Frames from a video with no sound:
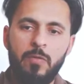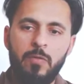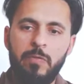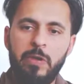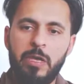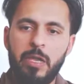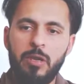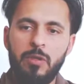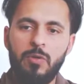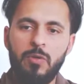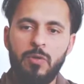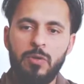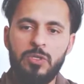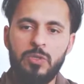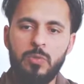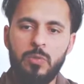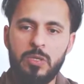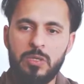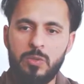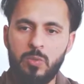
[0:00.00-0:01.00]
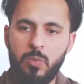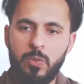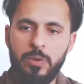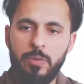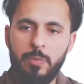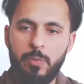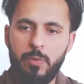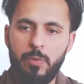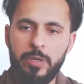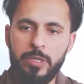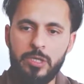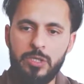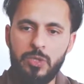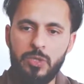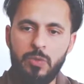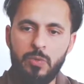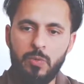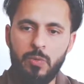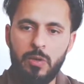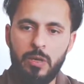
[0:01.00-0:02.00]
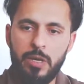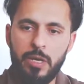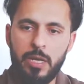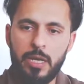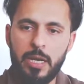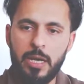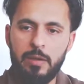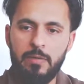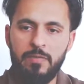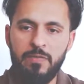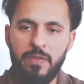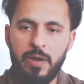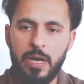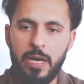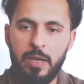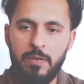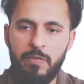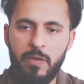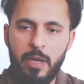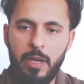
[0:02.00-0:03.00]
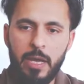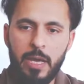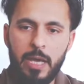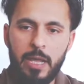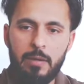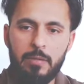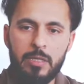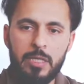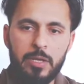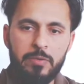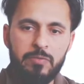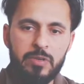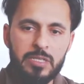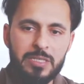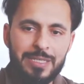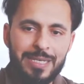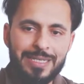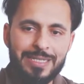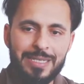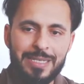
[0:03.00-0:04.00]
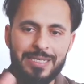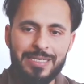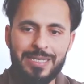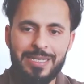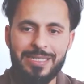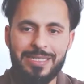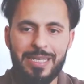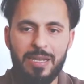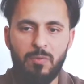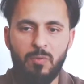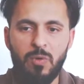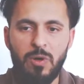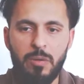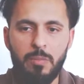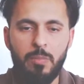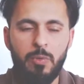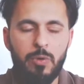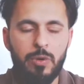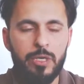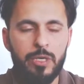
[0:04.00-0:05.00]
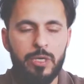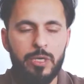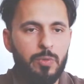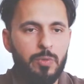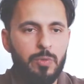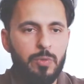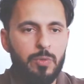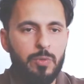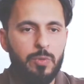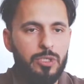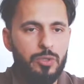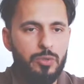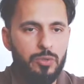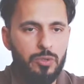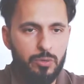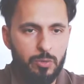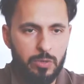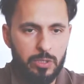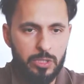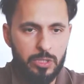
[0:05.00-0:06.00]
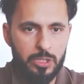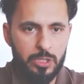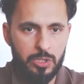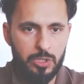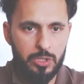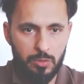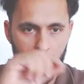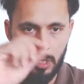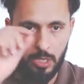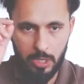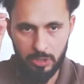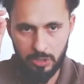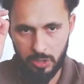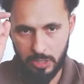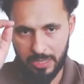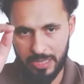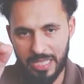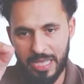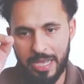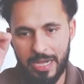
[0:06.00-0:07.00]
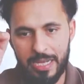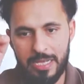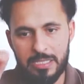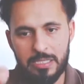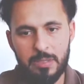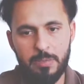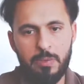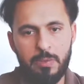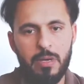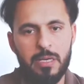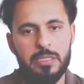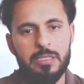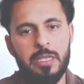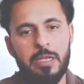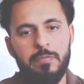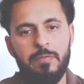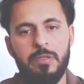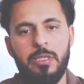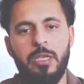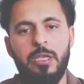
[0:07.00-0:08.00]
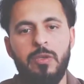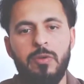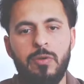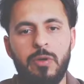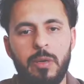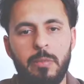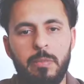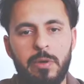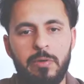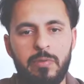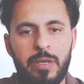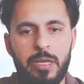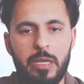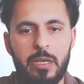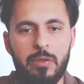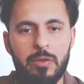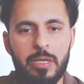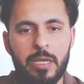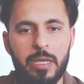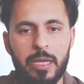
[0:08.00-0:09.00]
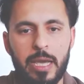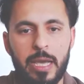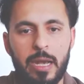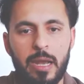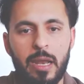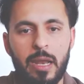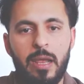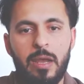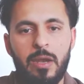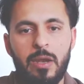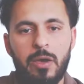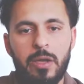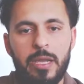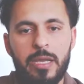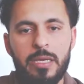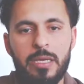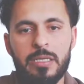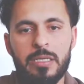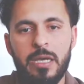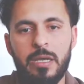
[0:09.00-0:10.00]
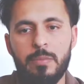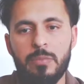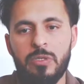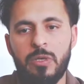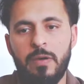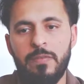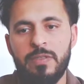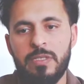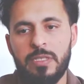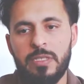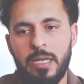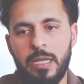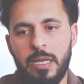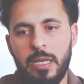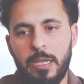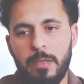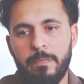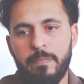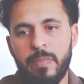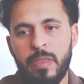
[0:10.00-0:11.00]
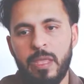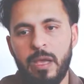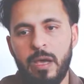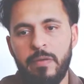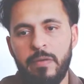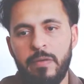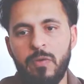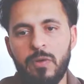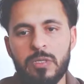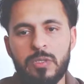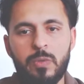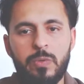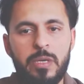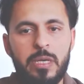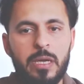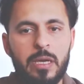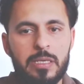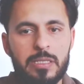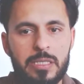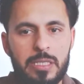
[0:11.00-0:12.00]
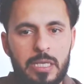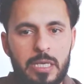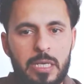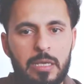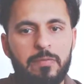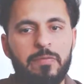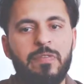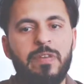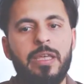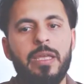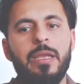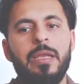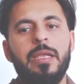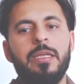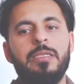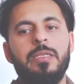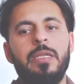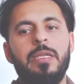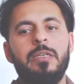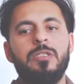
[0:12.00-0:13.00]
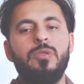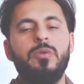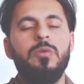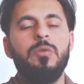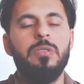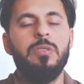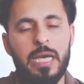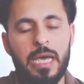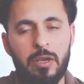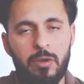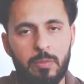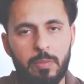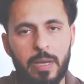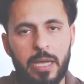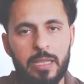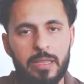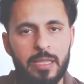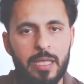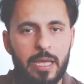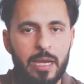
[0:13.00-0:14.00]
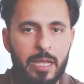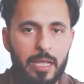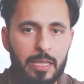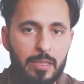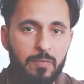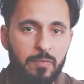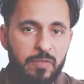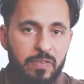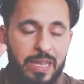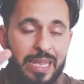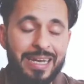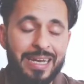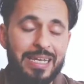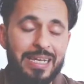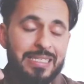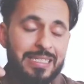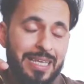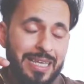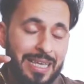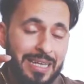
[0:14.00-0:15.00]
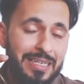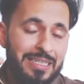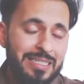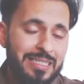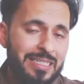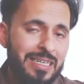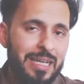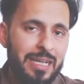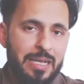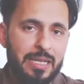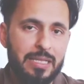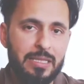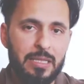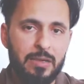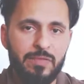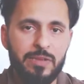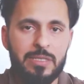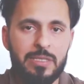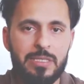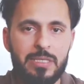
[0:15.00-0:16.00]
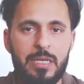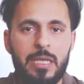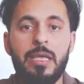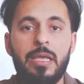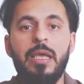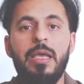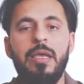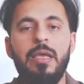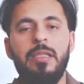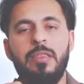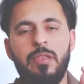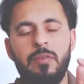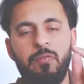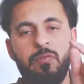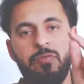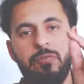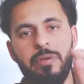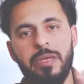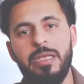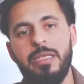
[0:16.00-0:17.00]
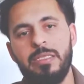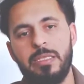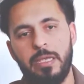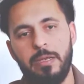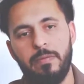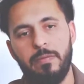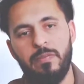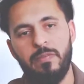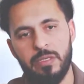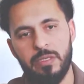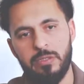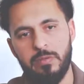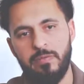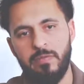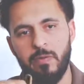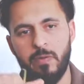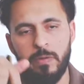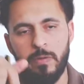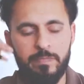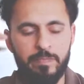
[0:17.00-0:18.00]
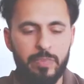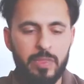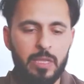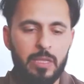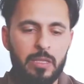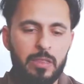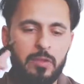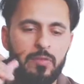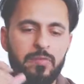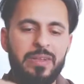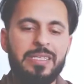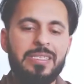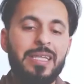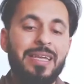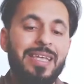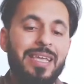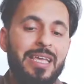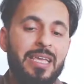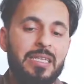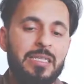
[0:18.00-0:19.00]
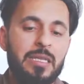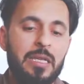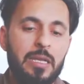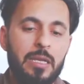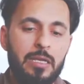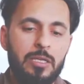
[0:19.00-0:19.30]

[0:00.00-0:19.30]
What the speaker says: We can go towards 1.2195, and the resistance is at 1.2222. So that is the price level that you're going to be really looking at. Now, in terms of sterling, of course, we are seeing weakness. There is no doubt about that. And the weakness in sterling that we're seeing, the reason, first of all, the reason is